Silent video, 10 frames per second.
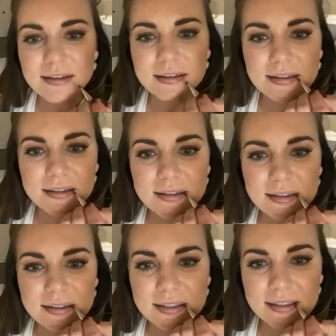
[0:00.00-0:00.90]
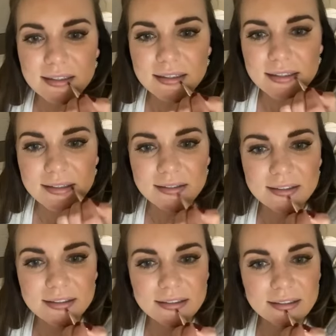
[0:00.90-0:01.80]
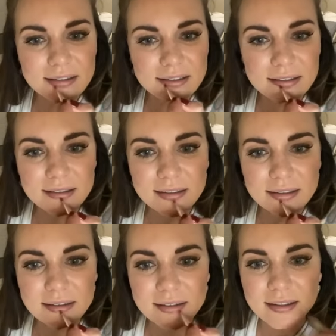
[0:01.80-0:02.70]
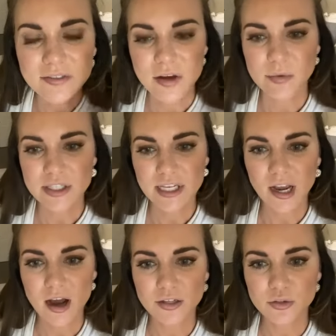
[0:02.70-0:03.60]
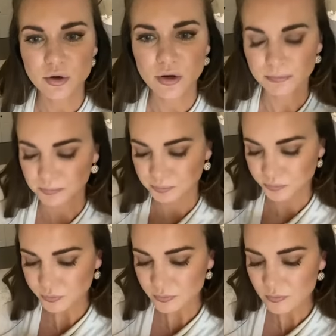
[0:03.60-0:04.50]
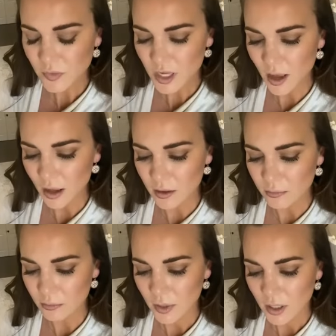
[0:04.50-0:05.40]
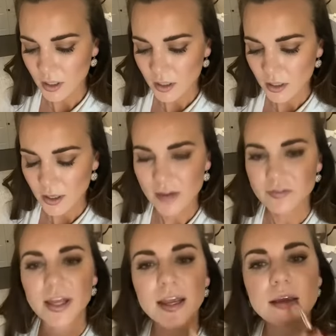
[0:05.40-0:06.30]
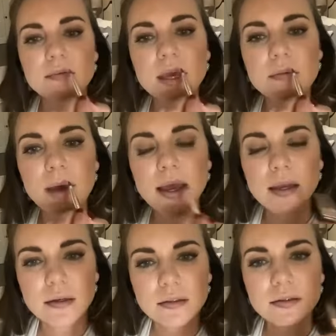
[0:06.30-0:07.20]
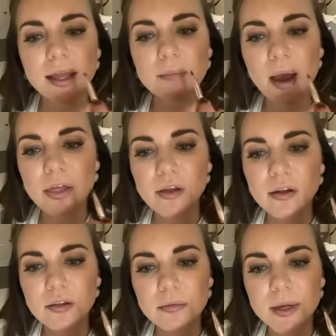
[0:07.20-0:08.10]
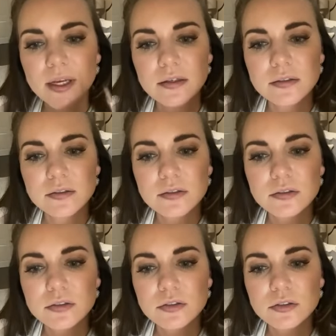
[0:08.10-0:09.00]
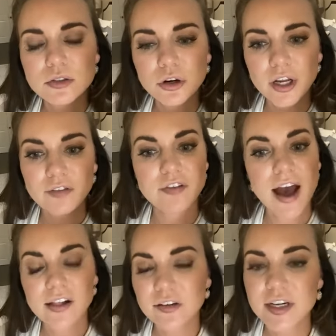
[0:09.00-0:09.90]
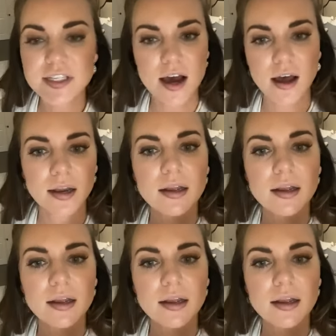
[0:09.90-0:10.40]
all the way to the corners if I'm using contour. I feel like it can make my mouth look a little bit dirty. Valerie Todd,